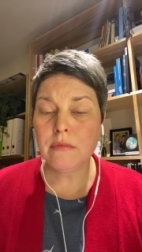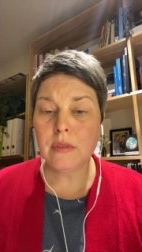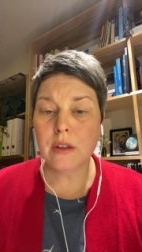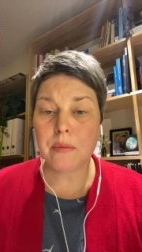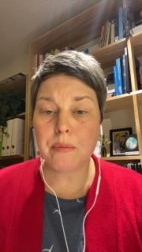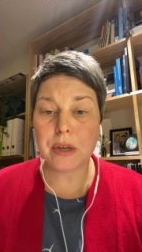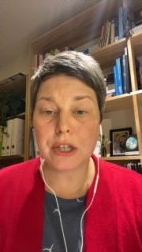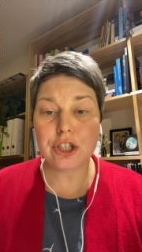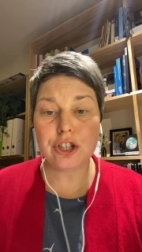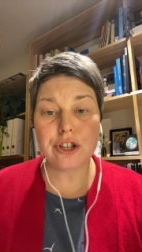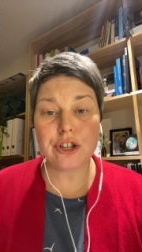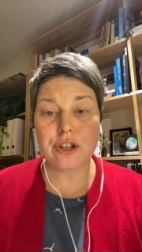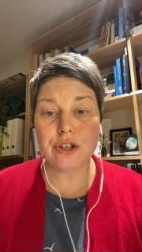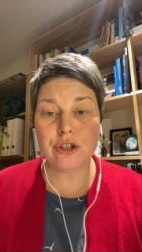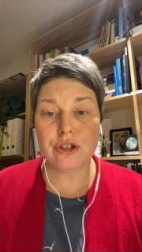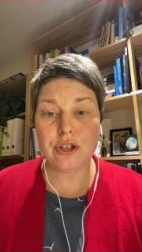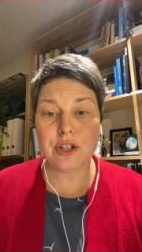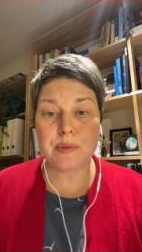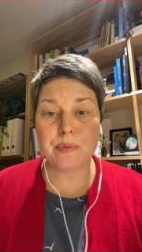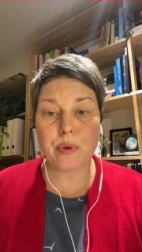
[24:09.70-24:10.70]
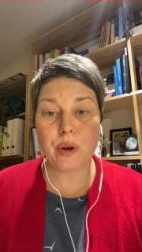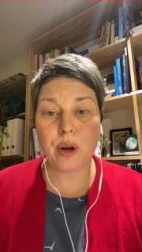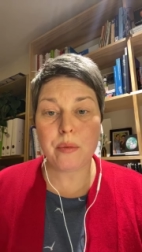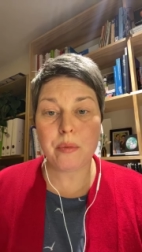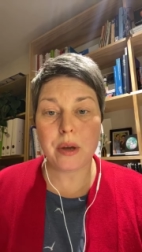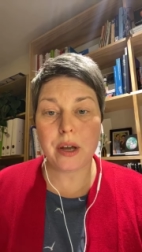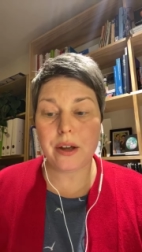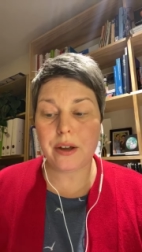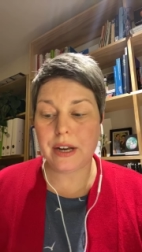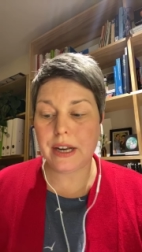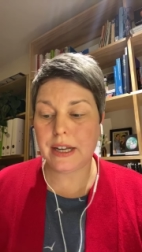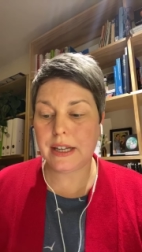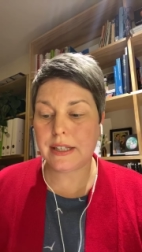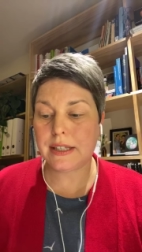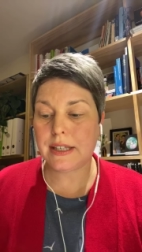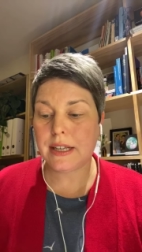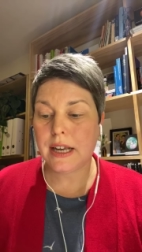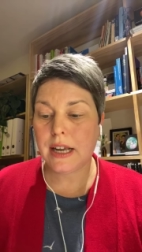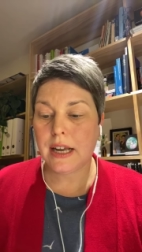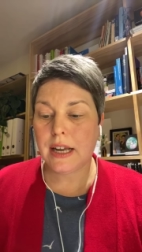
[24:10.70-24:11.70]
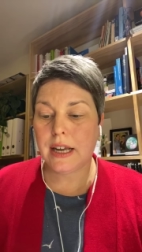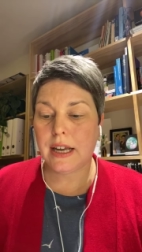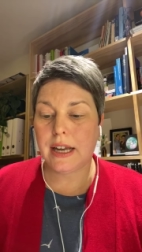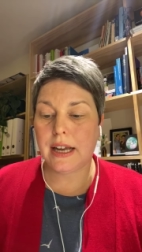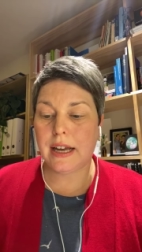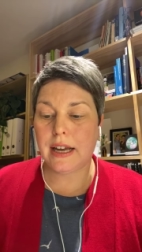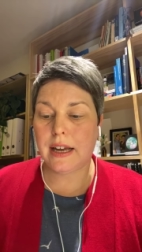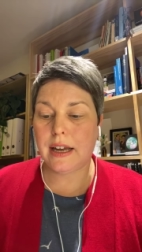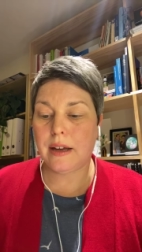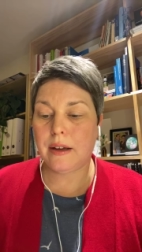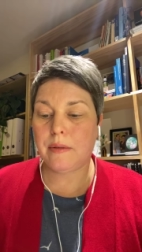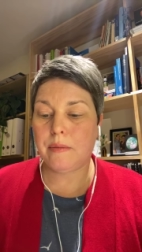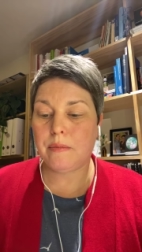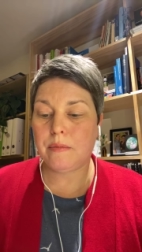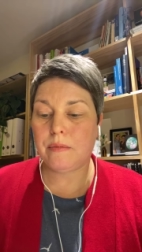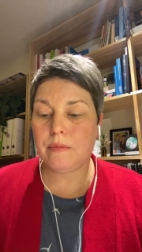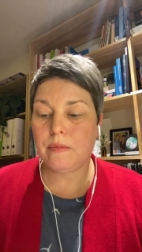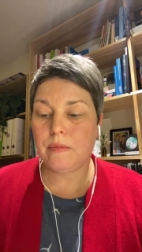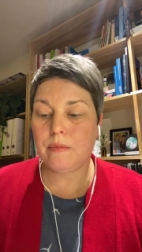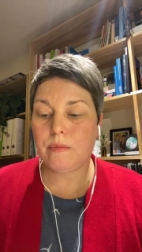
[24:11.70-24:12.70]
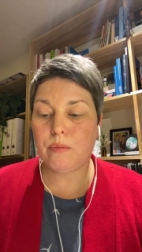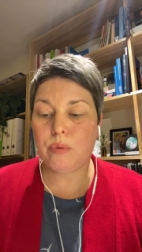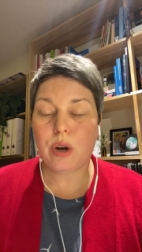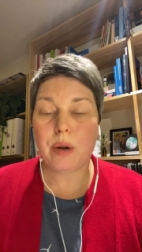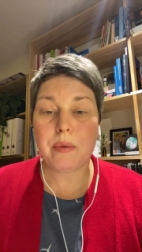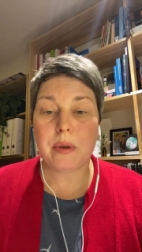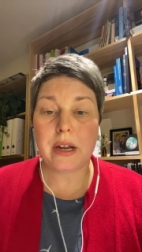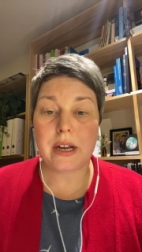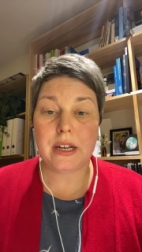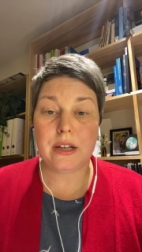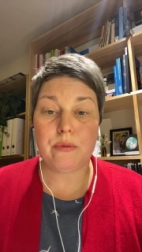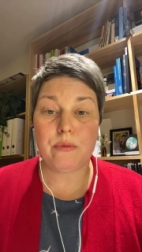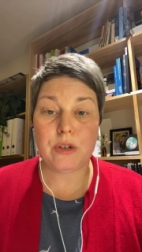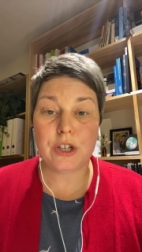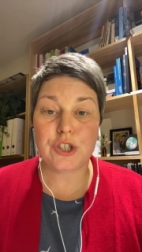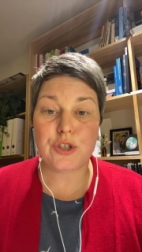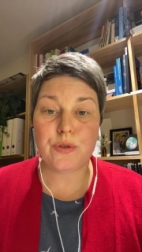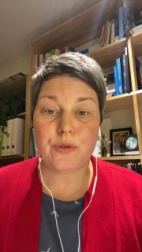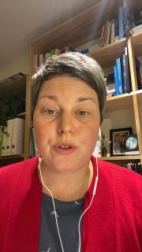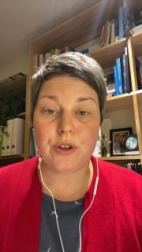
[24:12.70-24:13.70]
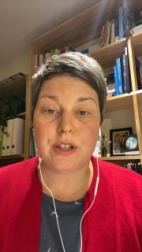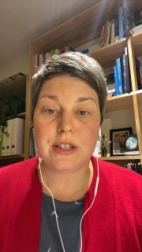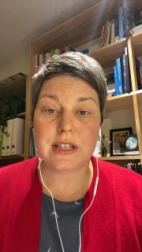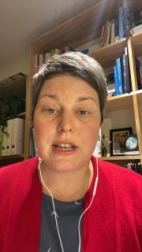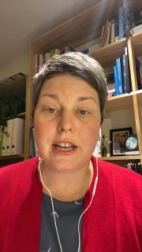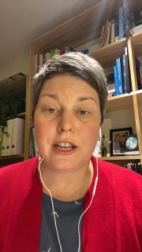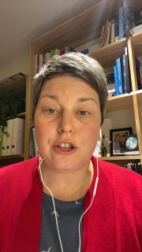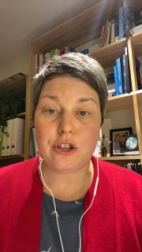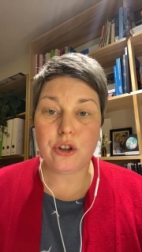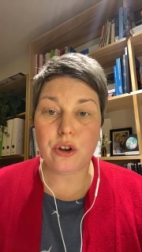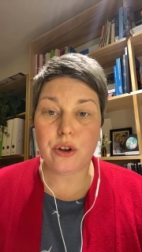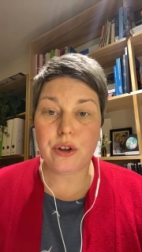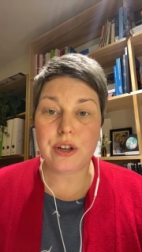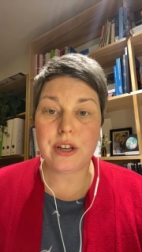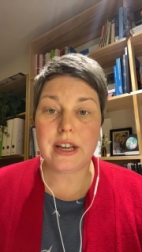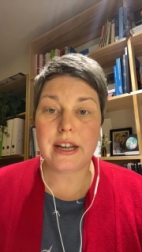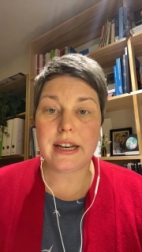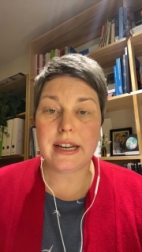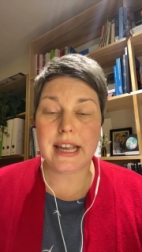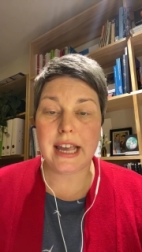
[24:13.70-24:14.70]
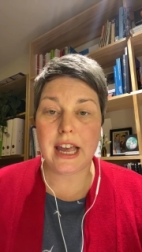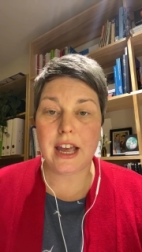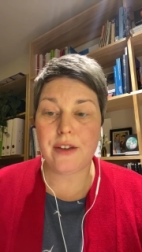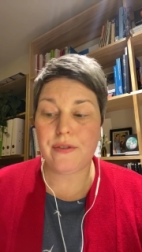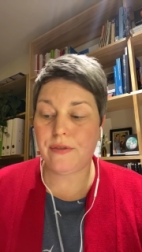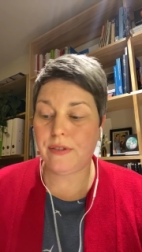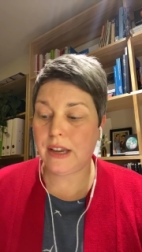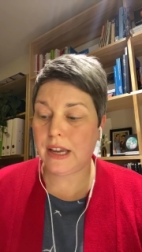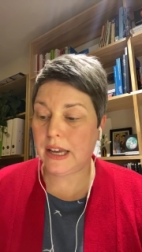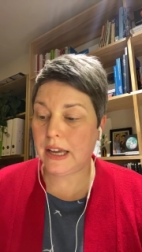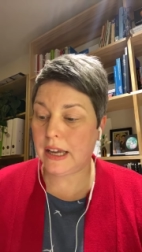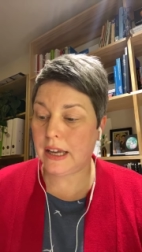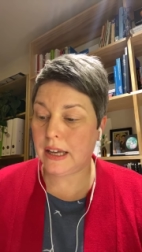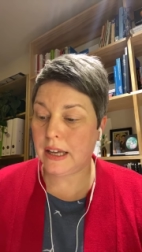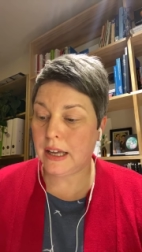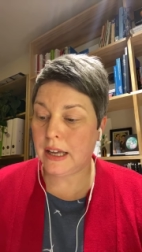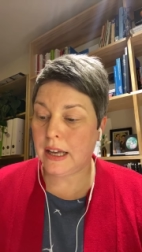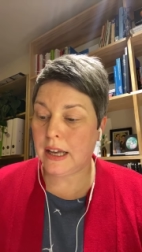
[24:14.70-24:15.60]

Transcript: But you can use probiotics, um, probiotic rich foods like yogurt, kefir,